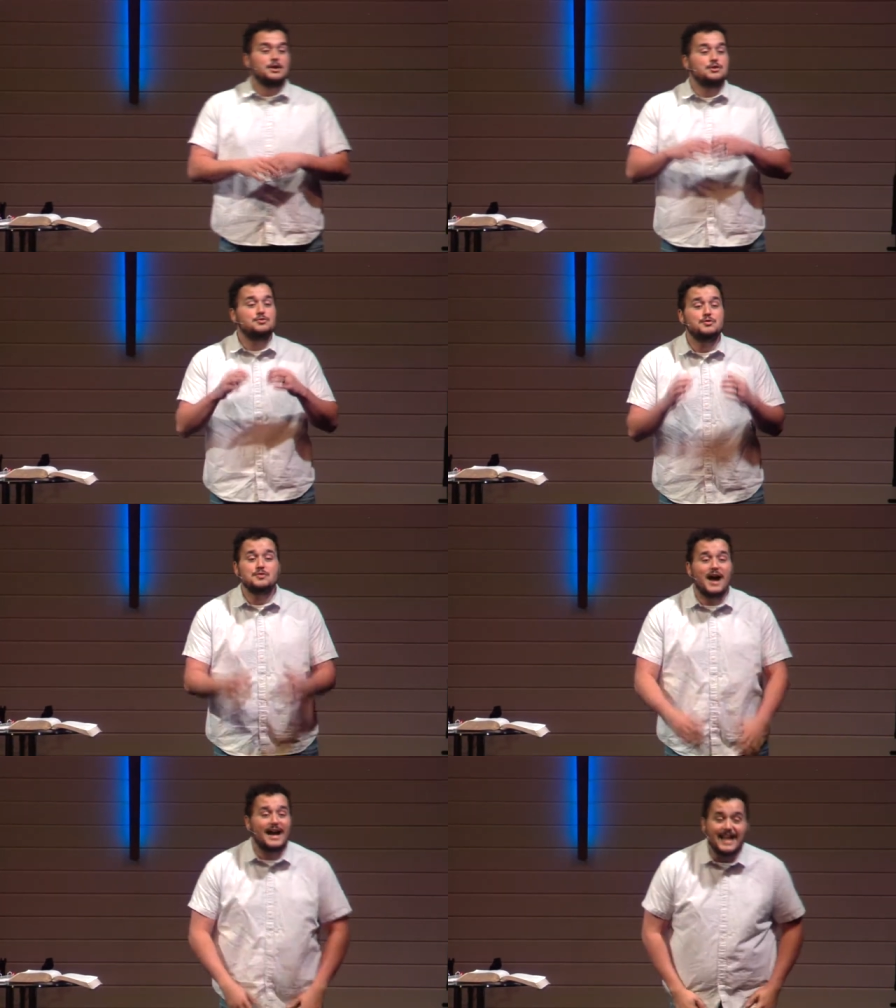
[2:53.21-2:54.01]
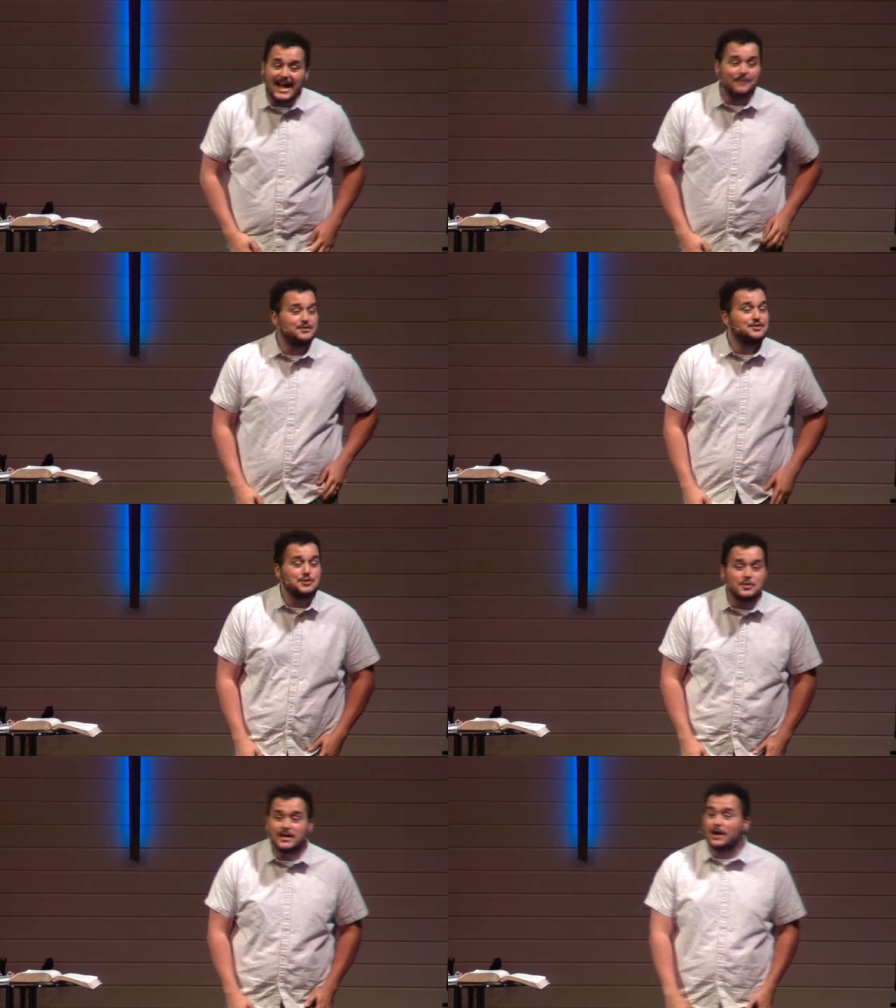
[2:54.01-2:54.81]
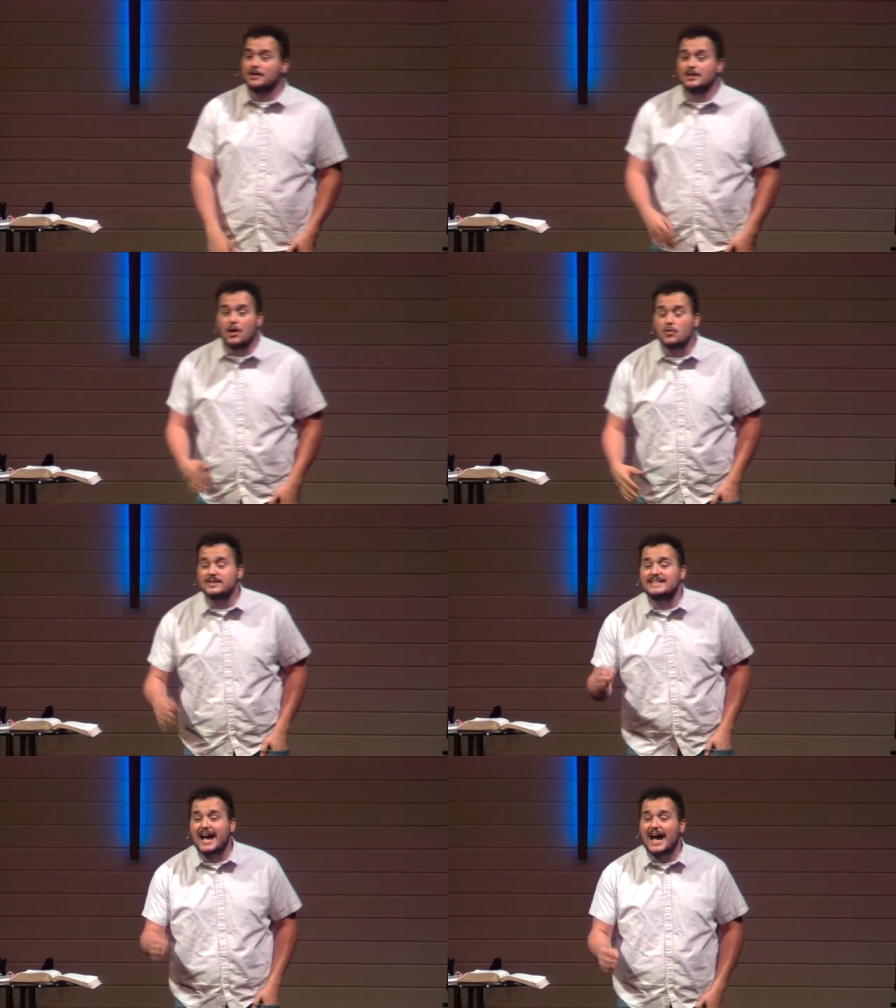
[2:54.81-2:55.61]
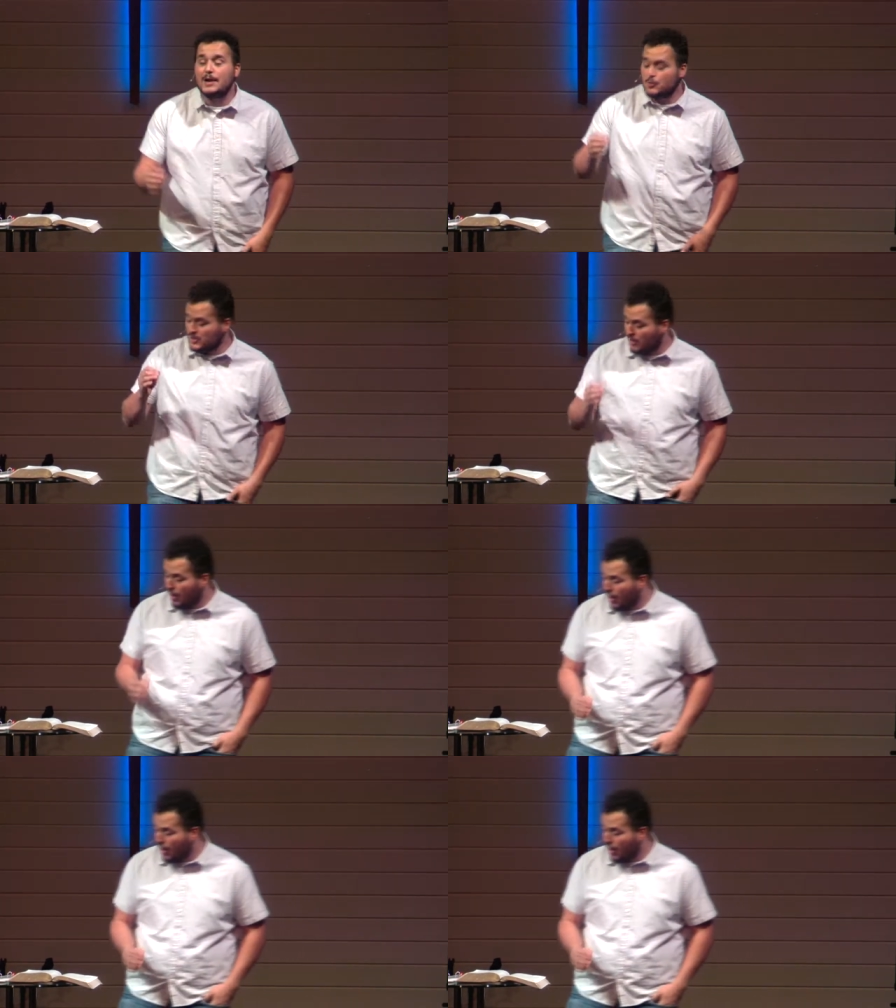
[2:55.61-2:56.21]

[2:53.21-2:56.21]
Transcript: you do not have to do it alone. God will